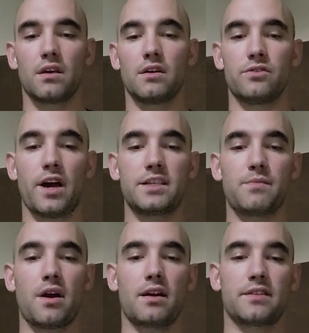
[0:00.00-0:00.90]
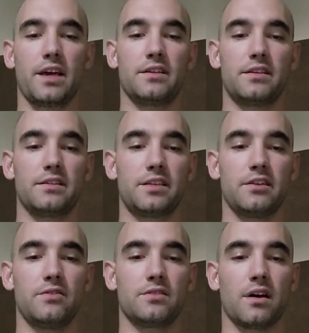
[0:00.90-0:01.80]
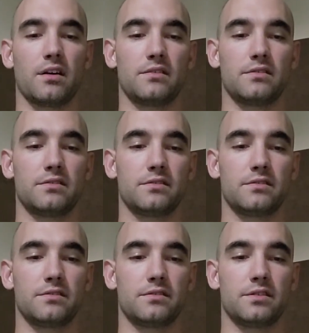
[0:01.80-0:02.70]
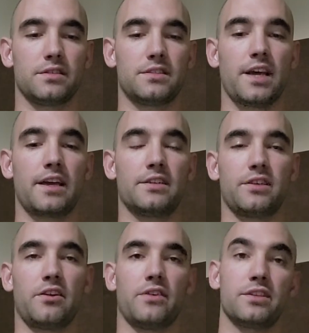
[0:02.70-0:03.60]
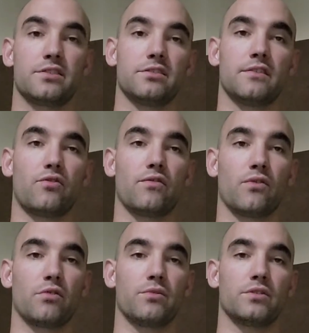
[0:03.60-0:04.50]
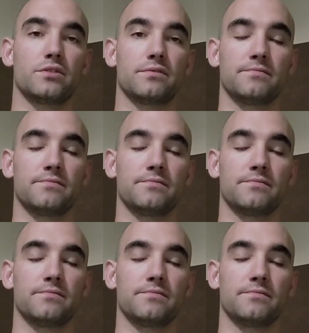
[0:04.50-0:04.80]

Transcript: Dreisbach then continues on to the second generation of reformers